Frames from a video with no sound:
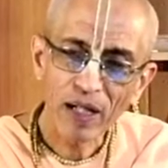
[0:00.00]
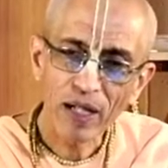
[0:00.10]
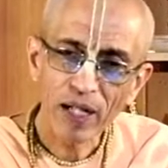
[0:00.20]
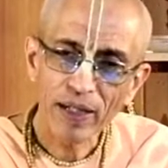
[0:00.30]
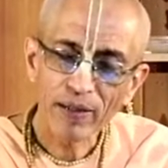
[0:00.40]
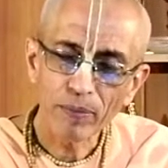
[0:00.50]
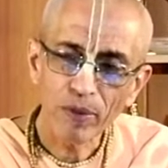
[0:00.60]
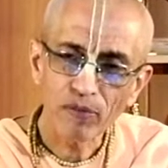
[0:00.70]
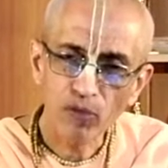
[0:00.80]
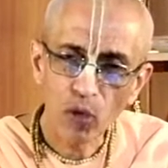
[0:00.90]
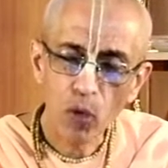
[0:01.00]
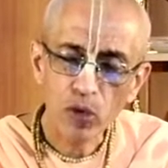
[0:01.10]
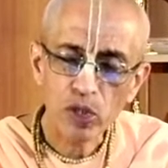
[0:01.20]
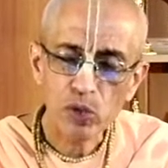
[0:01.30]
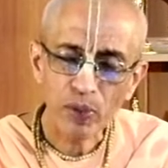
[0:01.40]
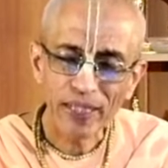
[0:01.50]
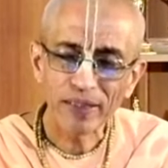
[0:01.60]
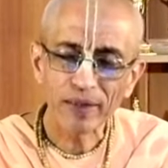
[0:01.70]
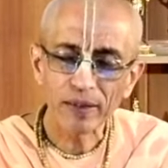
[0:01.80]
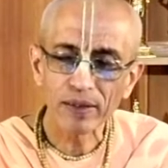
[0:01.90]
I'll be forced to
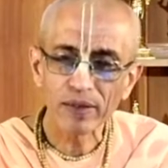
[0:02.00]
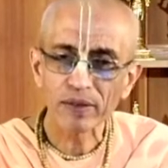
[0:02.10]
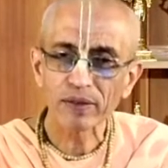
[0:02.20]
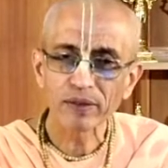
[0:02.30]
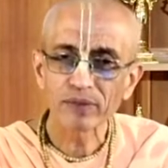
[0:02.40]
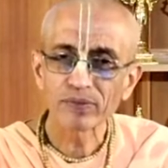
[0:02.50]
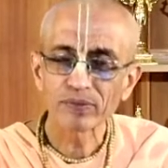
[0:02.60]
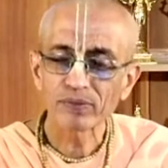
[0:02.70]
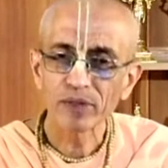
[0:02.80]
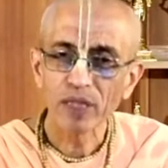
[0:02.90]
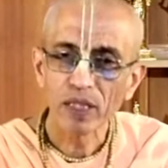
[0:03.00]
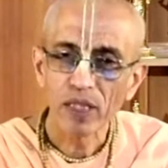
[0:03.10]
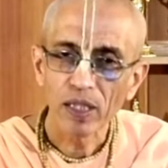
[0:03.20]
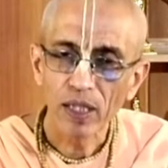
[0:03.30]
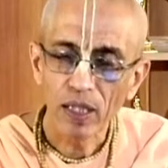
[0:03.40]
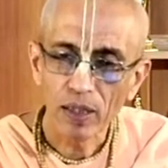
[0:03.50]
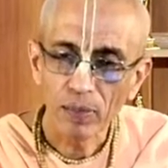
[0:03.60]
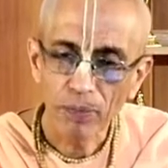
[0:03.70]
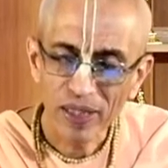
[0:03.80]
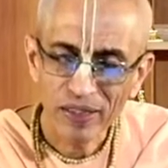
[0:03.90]
enter
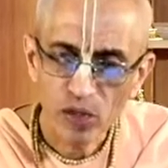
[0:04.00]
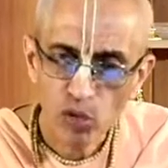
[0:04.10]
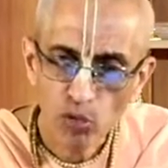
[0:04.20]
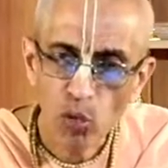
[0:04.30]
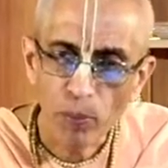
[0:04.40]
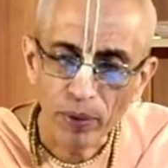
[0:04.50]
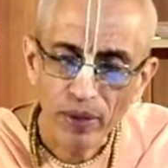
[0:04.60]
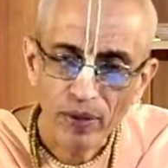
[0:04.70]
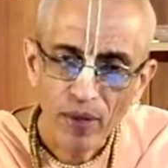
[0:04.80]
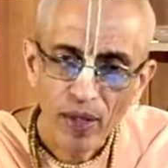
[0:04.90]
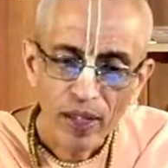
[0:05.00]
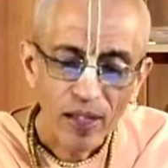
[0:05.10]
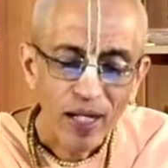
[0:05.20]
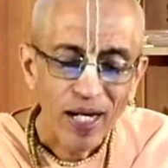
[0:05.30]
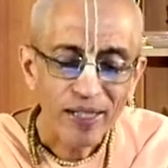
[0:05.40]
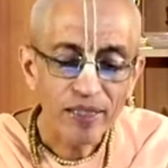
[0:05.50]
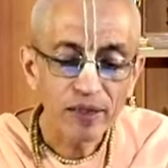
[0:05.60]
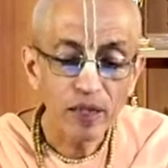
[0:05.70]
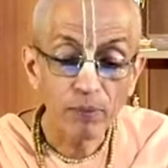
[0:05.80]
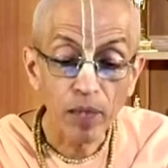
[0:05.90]
a mother's womb. And
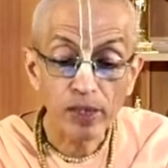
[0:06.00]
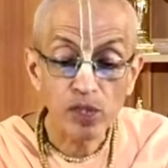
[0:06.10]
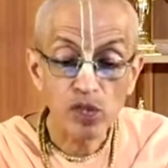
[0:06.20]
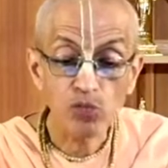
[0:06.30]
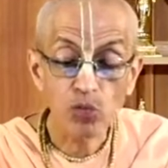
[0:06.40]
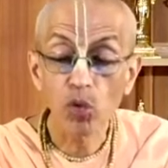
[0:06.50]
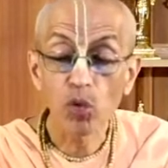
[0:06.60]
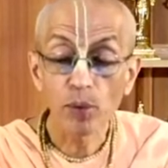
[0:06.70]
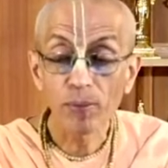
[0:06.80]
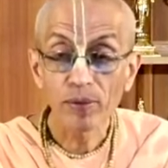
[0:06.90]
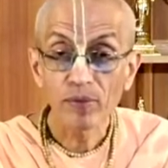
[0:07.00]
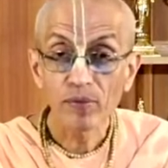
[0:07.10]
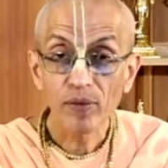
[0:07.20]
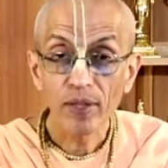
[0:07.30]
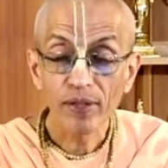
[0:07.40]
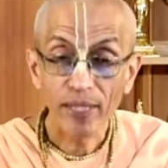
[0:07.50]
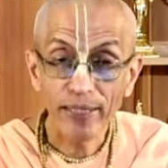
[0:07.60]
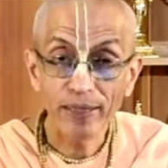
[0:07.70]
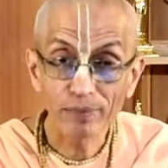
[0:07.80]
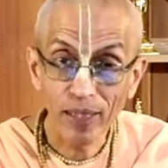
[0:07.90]
in the mother's womb,
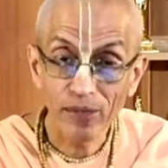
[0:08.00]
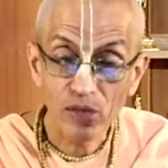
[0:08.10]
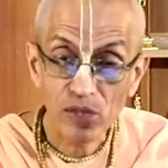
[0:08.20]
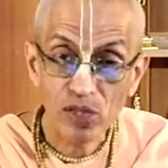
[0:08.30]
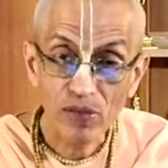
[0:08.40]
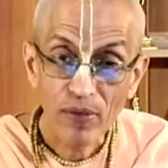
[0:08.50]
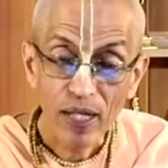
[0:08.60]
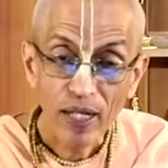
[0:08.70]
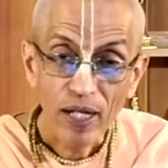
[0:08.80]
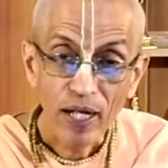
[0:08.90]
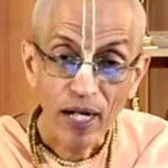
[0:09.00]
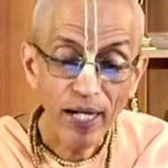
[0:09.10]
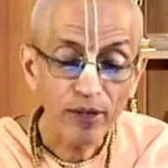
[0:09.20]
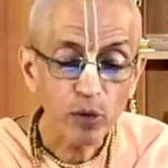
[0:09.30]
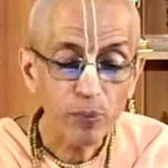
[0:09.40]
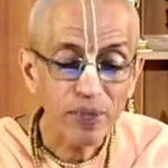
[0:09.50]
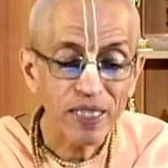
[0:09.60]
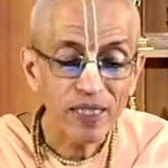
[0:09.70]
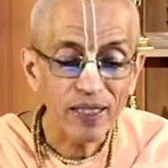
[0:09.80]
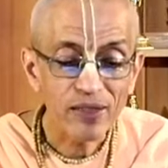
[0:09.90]
nine months, I had to be
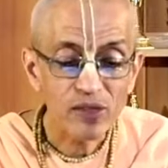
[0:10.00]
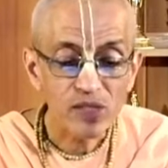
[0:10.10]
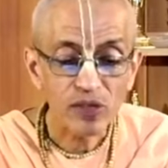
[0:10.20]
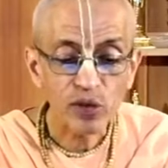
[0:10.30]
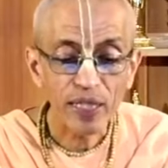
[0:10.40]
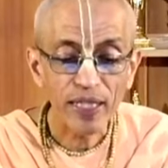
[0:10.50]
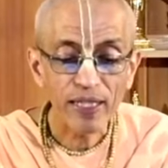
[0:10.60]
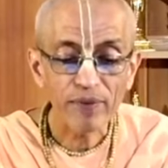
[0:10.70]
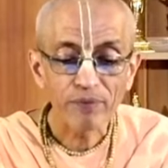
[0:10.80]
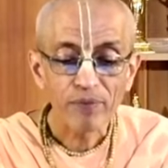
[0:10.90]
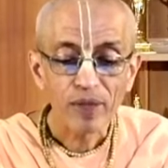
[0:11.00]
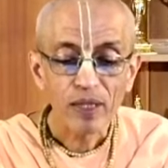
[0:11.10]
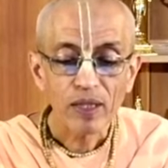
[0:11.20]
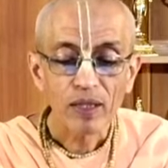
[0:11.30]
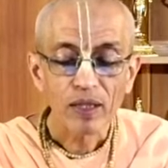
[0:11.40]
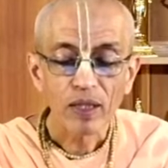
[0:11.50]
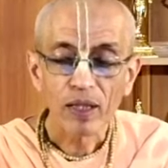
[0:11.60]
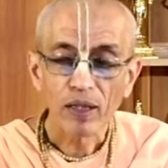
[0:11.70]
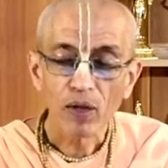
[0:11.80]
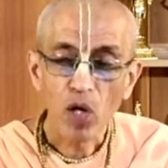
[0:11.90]
in such a
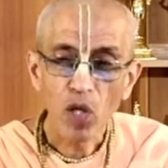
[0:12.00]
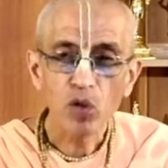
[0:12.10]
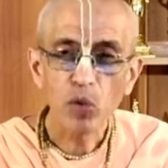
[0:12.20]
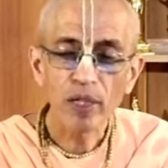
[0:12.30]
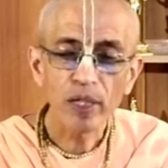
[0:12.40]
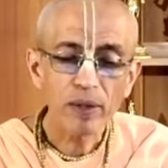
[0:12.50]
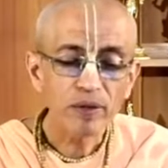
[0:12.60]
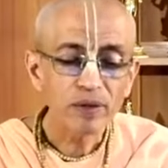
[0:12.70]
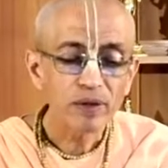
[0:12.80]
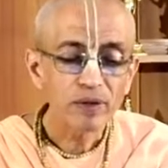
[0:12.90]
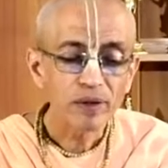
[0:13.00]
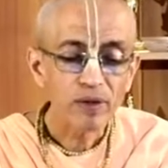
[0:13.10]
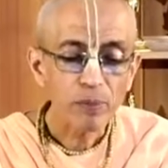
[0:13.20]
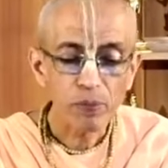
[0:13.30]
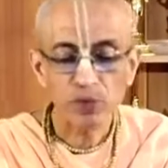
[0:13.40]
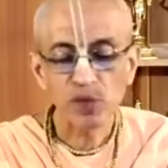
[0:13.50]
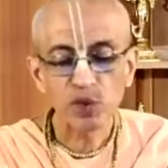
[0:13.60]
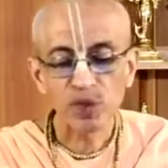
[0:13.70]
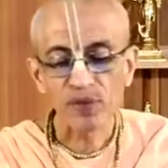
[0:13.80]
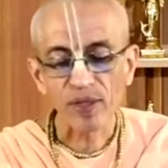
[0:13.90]
uh, awkward
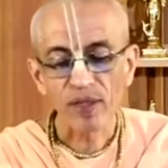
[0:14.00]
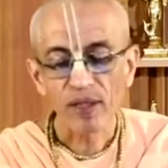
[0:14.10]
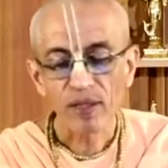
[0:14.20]
position.